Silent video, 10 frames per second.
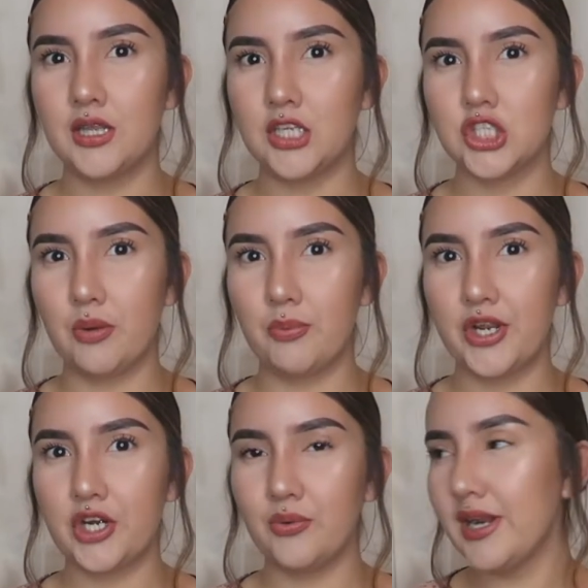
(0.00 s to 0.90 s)
The
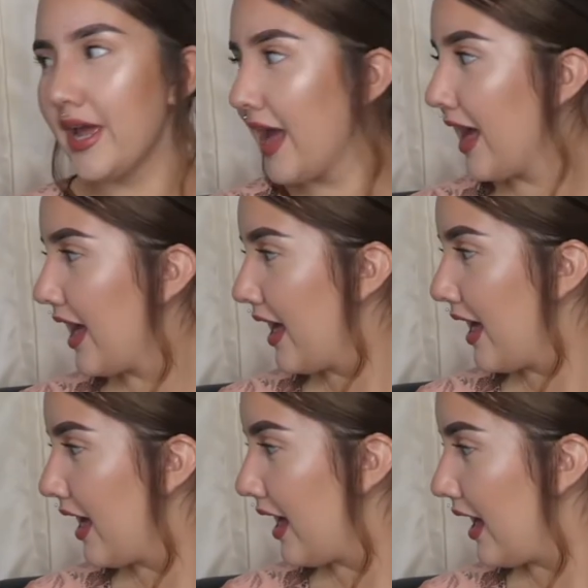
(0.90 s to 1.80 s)
Jawbreaker one?
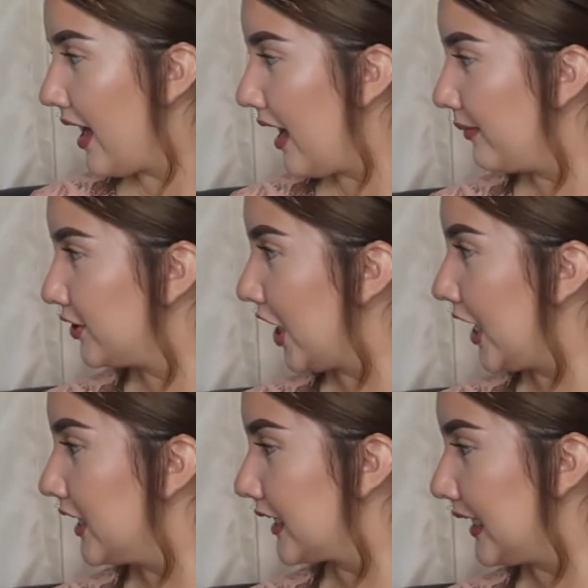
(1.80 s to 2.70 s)
I'm trying
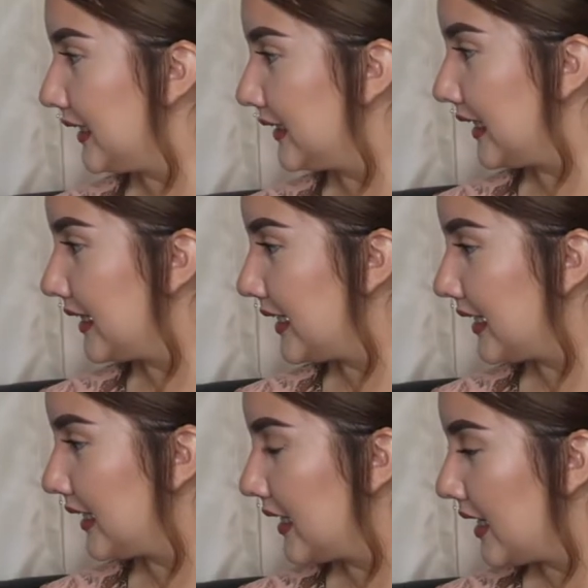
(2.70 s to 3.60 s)
to look, guys. I
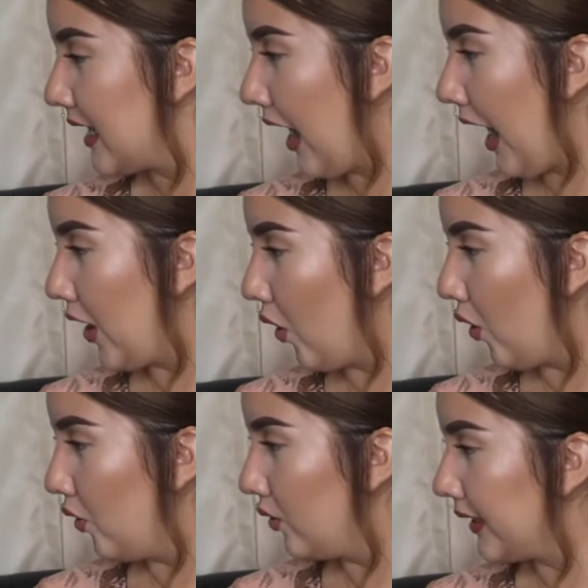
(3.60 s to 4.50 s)
think I
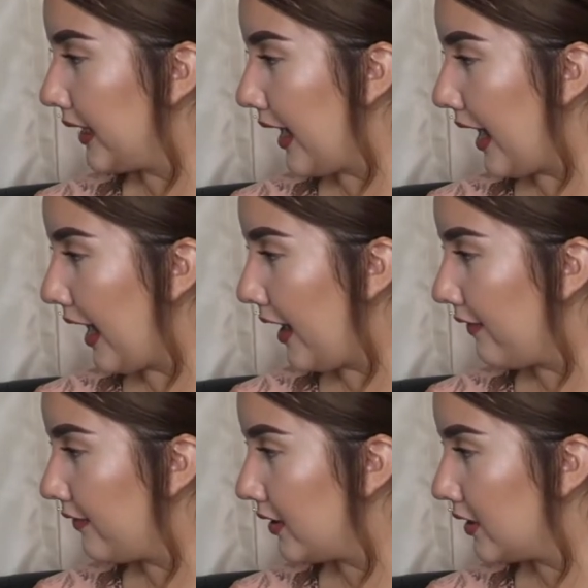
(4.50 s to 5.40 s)
only
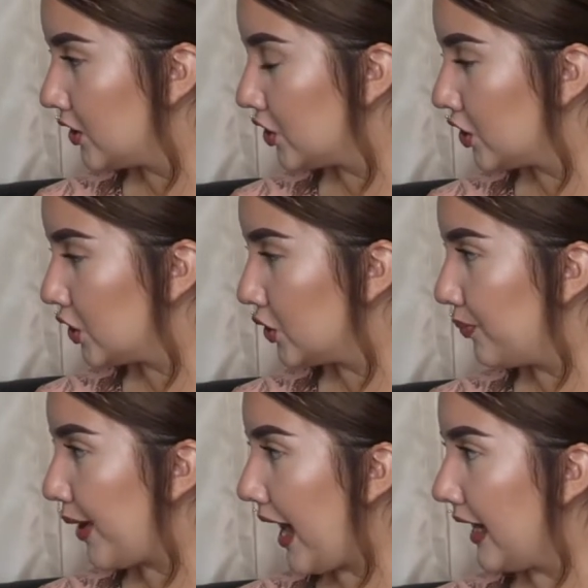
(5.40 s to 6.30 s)
have 2
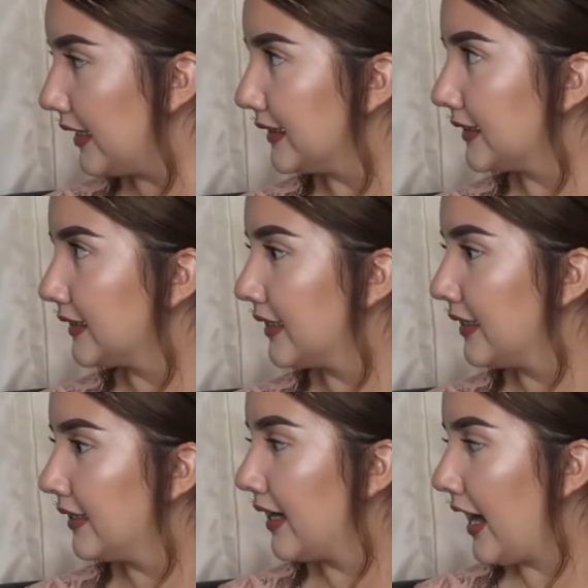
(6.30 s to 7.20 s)
palettes,
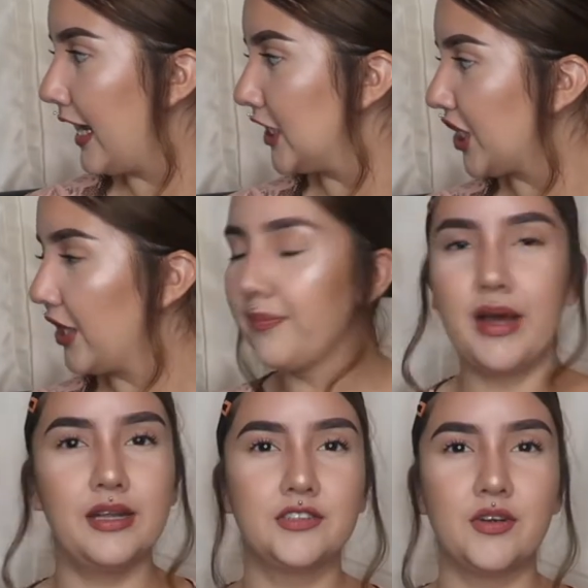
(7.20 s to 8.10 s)
eyeshadow
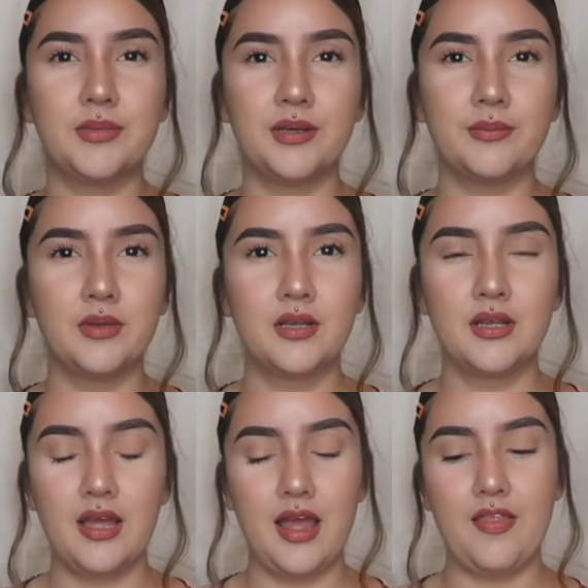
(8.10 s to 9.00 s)
palettes from him.
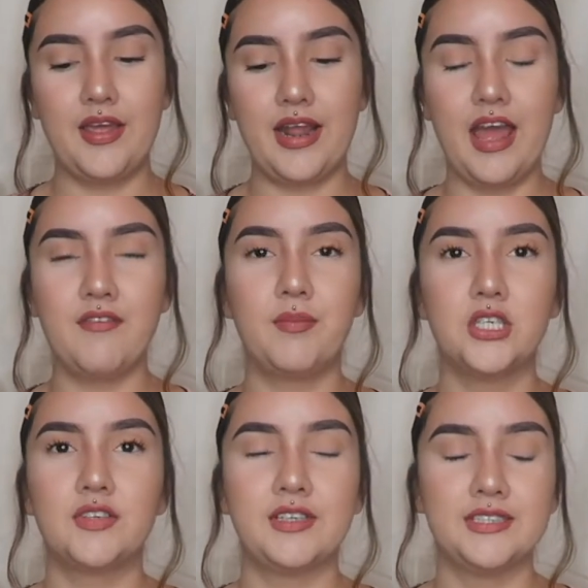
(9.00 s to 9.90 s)
And then I have a
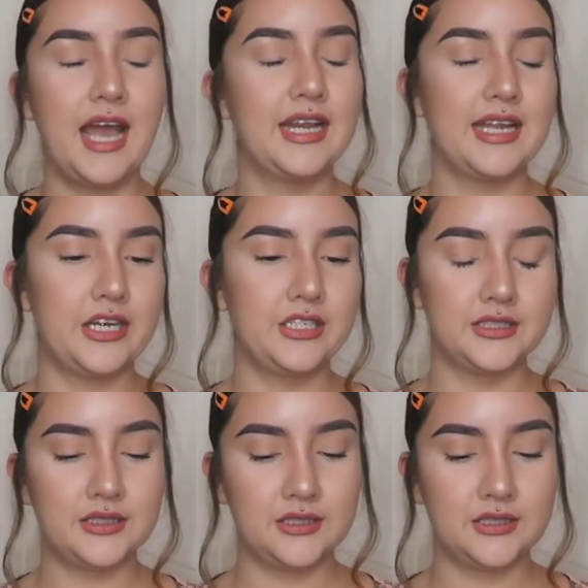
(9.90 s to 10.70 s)
bunch of his highlighters.